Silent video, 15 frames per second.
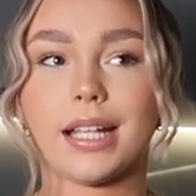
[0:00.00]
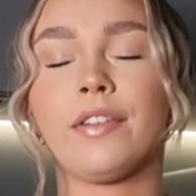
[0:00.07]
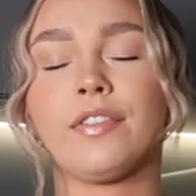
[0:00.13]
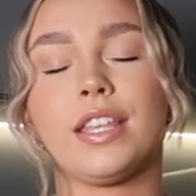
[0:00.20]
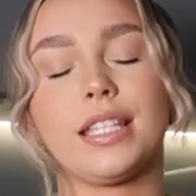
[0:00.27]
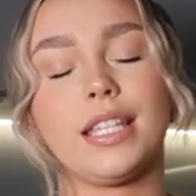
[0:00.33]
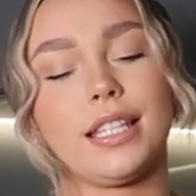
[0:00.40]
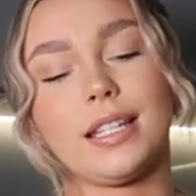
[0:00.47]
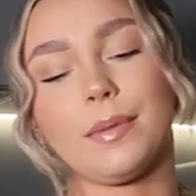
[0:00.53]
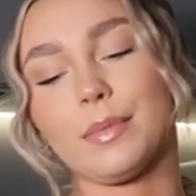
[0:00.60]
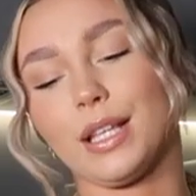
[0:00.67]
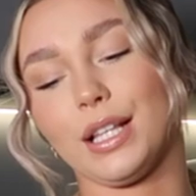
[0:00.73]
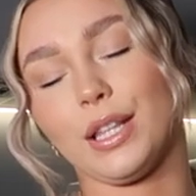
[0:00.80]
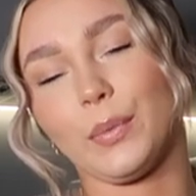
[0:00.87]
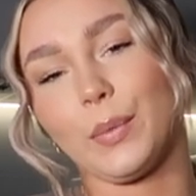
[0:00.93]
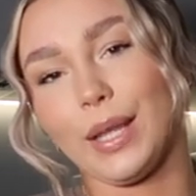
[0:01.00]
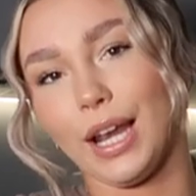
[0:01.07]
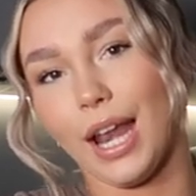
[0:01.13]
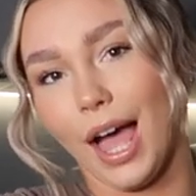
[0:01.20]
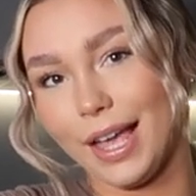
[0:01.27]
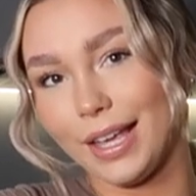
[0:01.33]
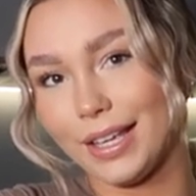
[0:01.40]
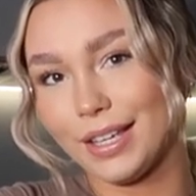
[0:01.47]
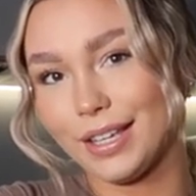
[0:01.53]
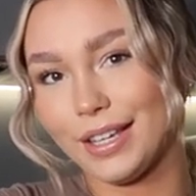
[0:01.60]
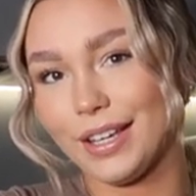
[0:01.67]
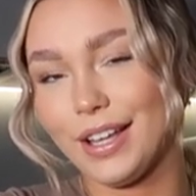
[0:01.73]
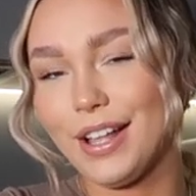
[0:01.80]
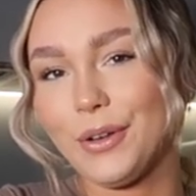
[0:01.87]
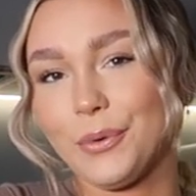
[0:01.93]
If this is something that we
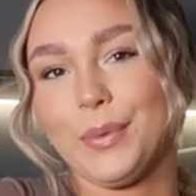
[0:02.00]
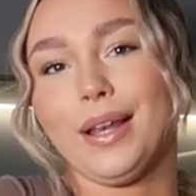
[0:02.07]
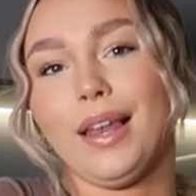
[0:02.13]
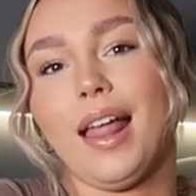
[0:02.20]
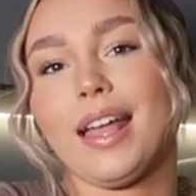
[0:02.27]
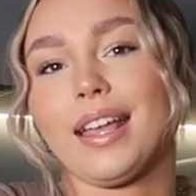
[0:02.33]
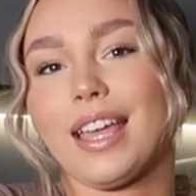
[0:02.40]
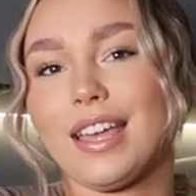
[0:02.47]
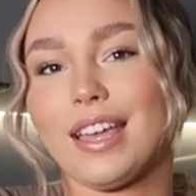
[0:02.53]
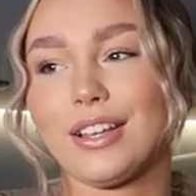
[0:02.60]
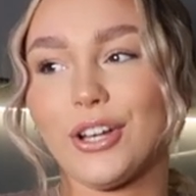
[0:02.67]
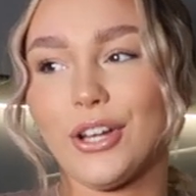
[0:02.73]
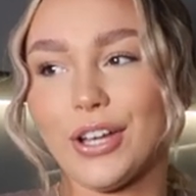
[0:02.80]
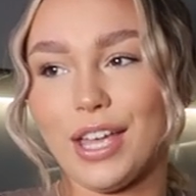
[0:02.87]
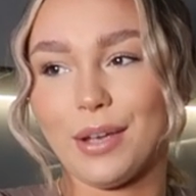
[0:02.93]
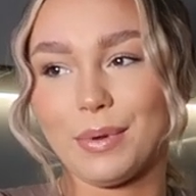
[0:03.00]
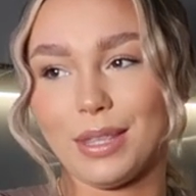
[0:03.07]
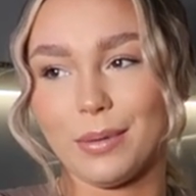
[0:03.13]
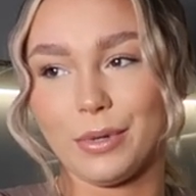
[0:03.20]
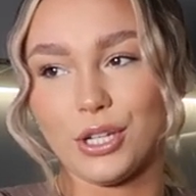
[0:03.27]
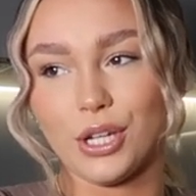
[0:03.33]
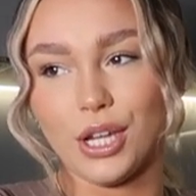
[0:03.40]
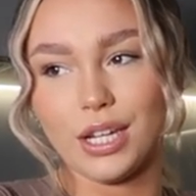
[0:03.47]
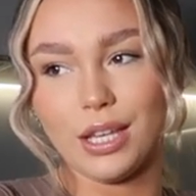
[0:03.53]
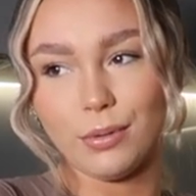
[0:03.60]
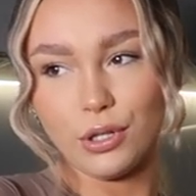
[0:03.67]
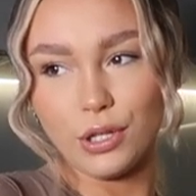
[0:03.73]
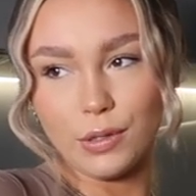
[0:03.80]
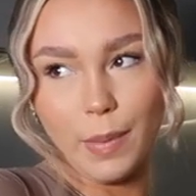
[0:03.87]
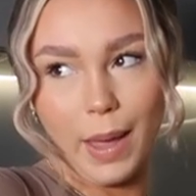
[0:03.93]
like cooking with Imogen,
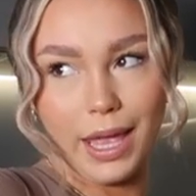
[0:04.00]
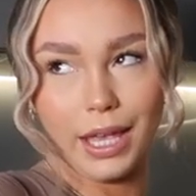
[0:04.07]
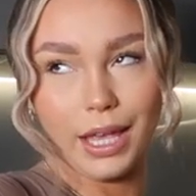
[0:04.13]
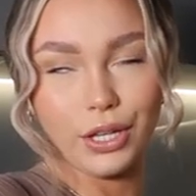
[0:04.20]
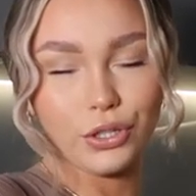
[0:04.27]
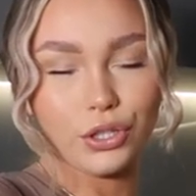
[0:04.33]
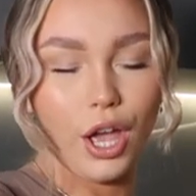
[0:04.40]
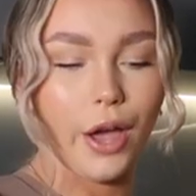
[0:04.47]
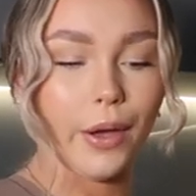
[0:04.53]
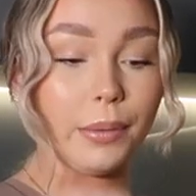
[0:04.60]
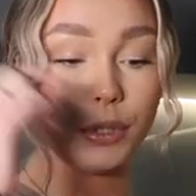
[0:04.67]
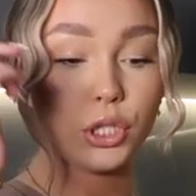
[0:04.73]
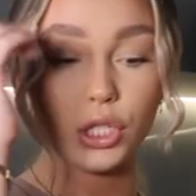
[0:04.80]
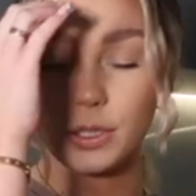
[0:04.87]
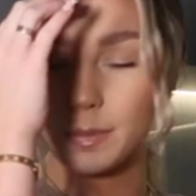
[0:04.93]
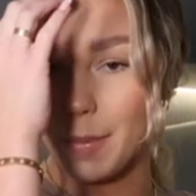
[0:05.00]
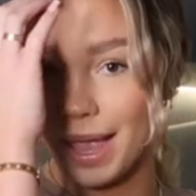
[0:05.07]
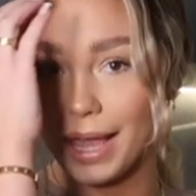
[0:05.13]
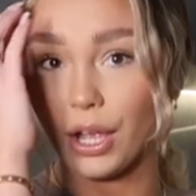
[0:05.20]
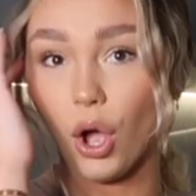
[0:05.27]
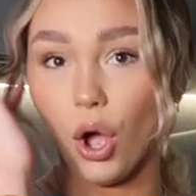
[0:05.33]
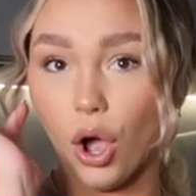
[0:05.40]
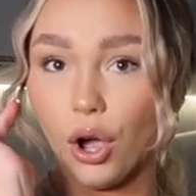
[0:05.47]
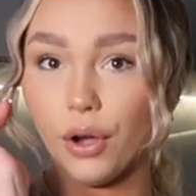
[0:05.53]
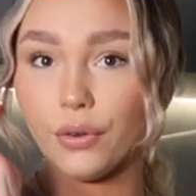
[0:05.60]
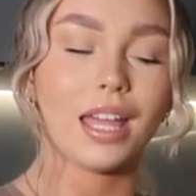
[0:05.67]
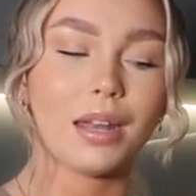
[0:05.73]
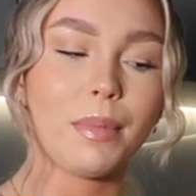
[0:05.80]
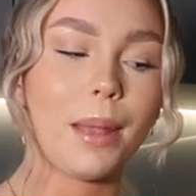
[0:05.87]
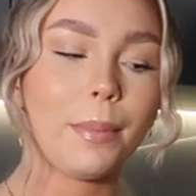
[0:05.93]
Imogen's baking show, Imogen's Bake Off,
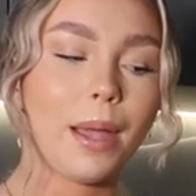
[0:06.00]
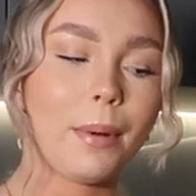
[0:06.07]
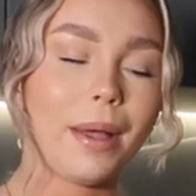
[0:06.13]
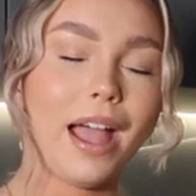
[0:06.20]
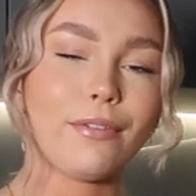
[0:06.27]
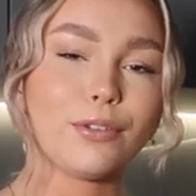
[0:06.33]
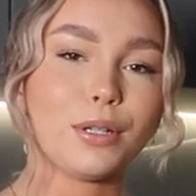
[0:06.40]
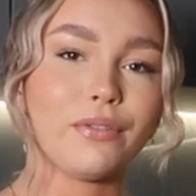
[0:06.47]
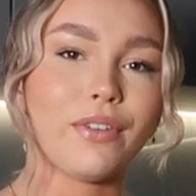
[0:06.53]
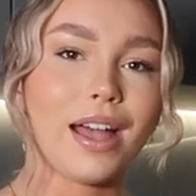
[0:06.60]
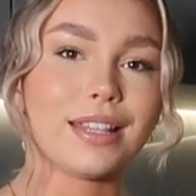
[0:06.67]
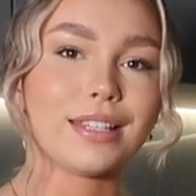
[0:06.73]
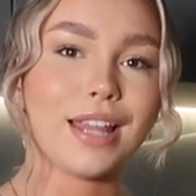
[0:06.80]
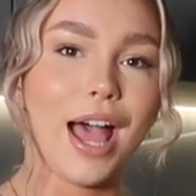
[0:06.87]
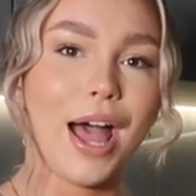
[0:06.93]
then maybe I might have to invest.